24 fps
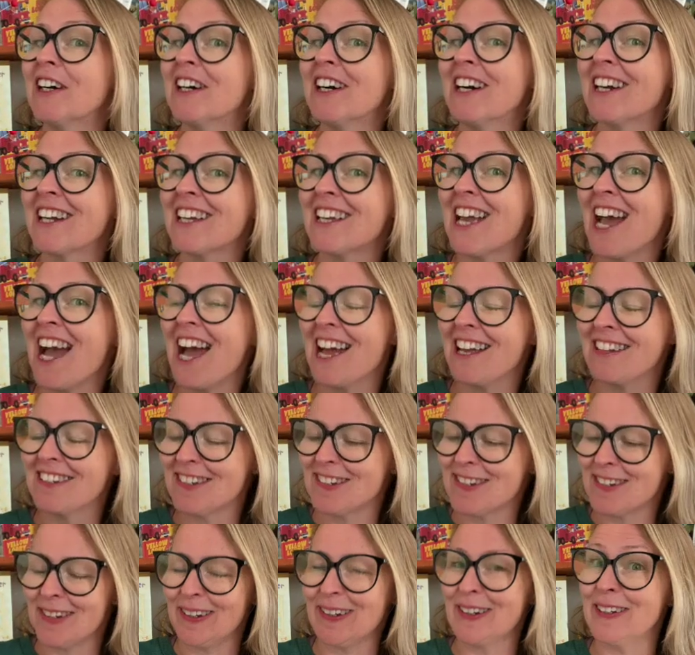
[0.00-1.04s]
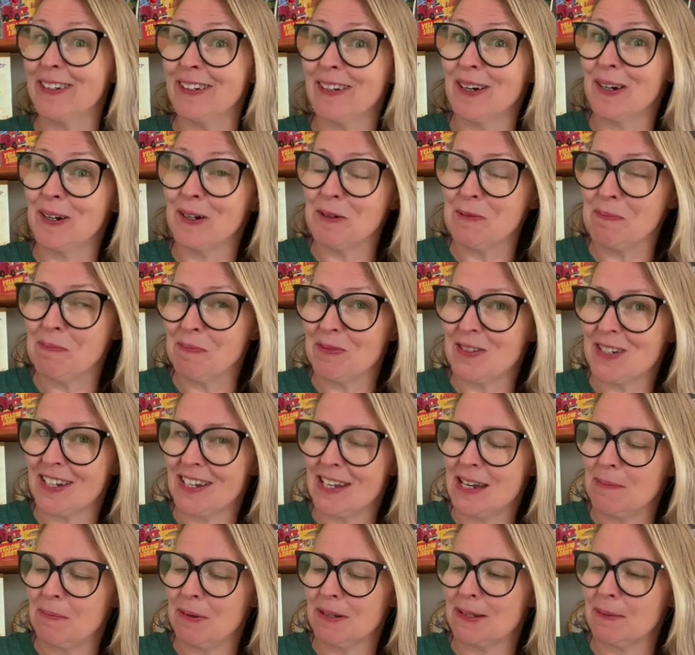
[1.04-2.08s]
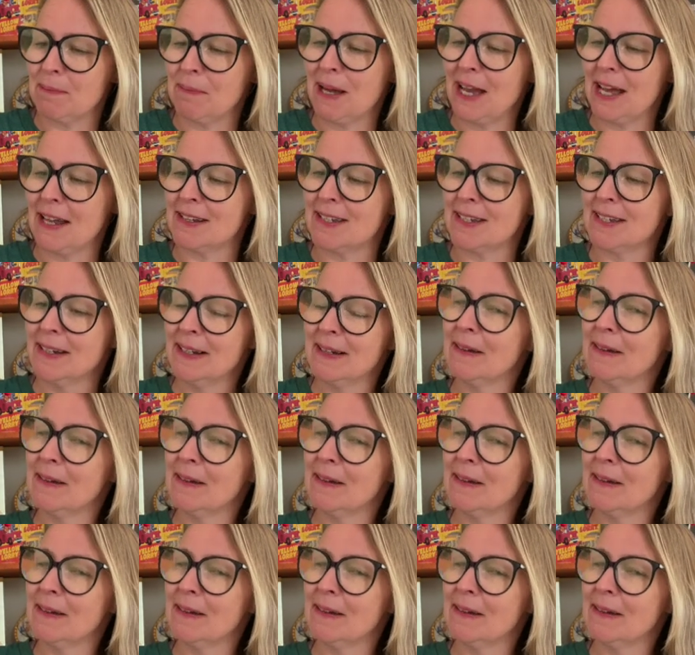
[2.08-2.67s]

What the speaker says: a cat to her home to keep as a pet.